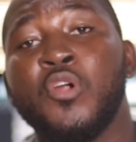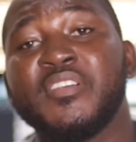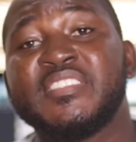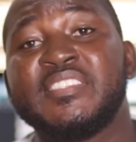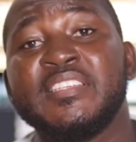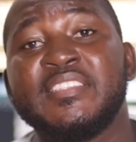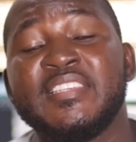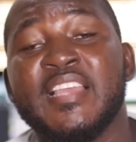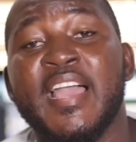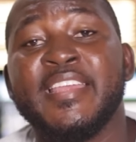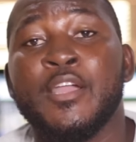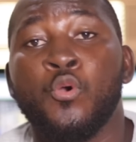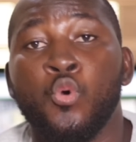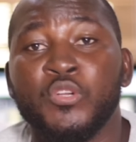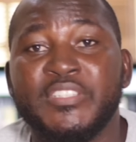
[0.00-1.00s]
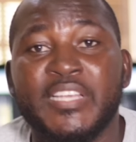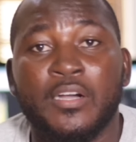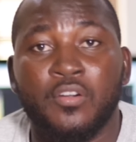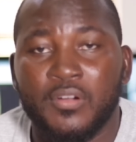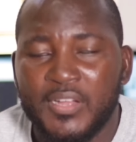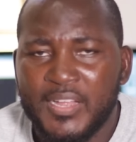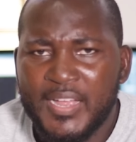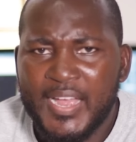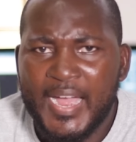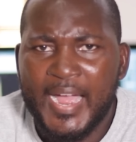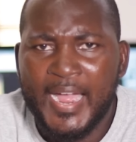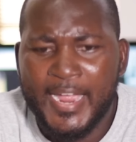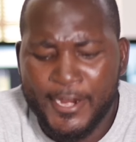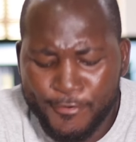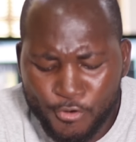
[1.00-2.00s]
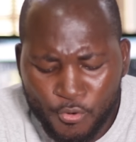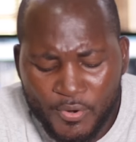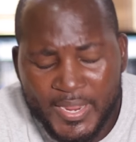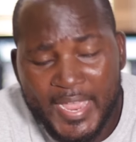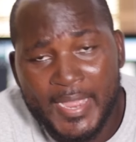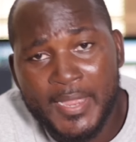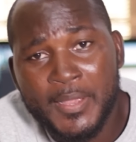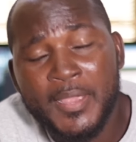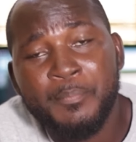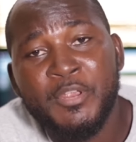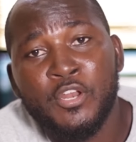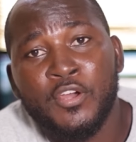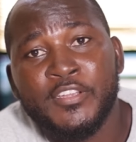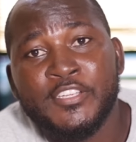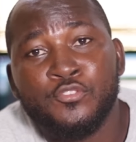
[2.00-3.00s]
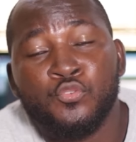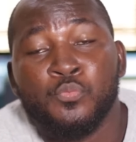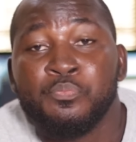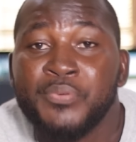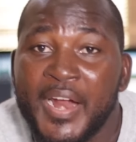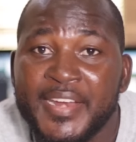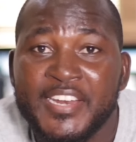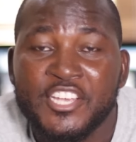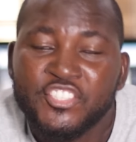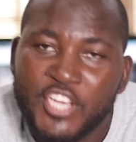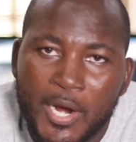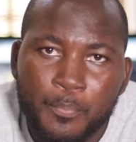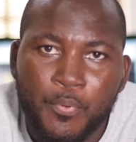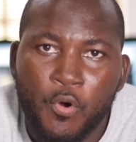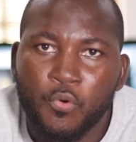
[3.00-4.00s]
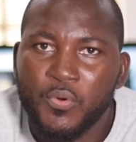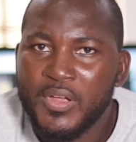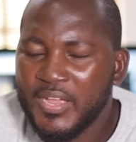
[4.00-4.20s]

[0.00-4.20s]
Rock City e ye hotel. I don't know, it belonging to Bryan Acheampong.